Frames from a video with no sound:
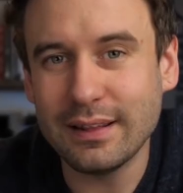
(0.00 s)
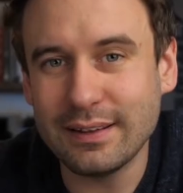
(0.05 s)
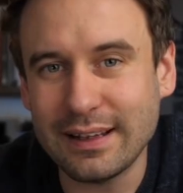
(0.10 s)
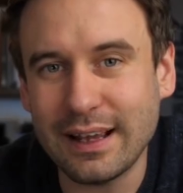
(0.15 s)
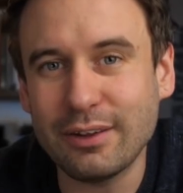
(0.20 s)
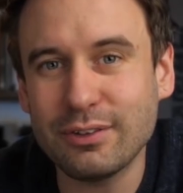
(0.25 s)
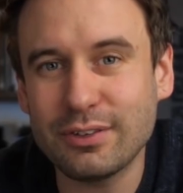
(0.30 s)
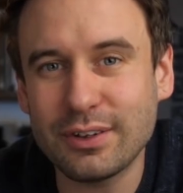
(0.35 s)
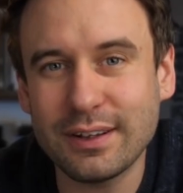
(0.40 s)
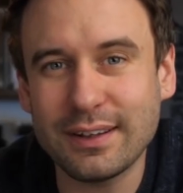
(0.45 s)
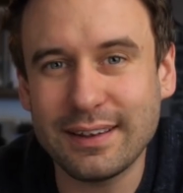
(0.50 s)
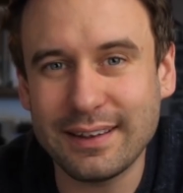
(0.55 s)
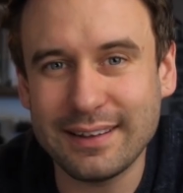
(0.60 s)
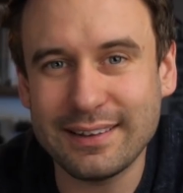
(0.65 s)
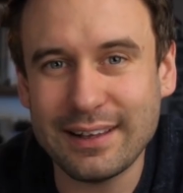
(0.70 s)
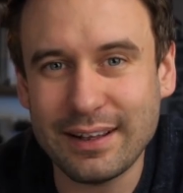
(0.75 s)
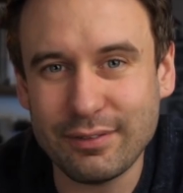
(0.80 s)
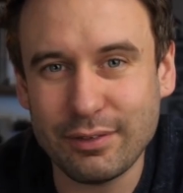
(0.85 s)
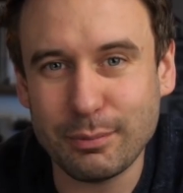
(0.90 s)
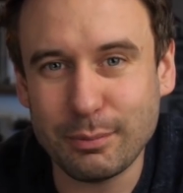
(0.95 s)
The downside to
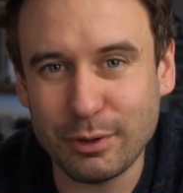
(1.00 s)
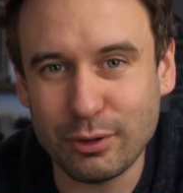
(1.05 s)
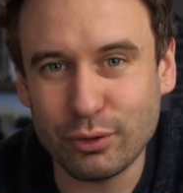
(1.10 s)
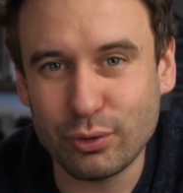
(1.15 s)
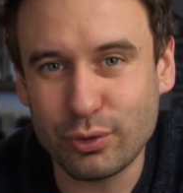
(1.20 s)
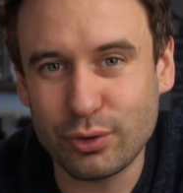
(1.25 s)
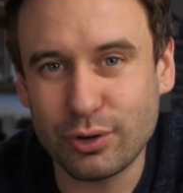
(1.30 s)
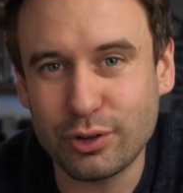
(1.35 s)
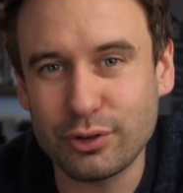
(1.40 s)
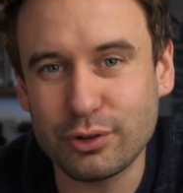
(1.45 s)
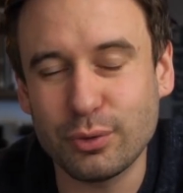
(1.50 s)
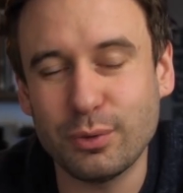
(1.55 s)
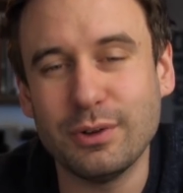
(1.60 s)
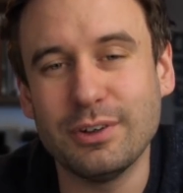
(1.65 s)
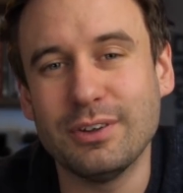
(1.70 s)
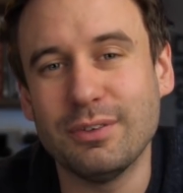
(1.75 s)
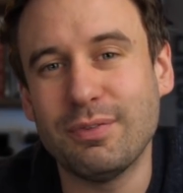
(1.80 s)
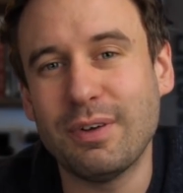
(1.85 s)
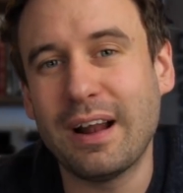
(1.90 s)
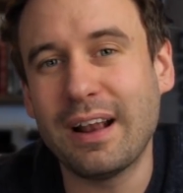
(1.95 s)
this having mineral crystal
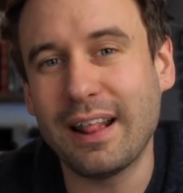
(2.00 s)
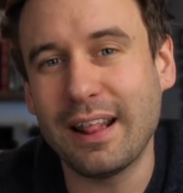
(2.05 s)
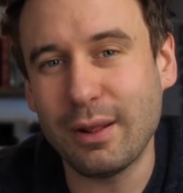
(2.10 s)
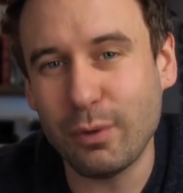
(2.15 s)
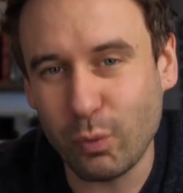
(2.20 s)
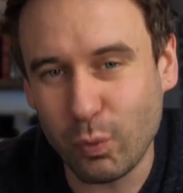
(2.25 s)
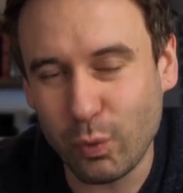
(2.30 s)
is the fact that it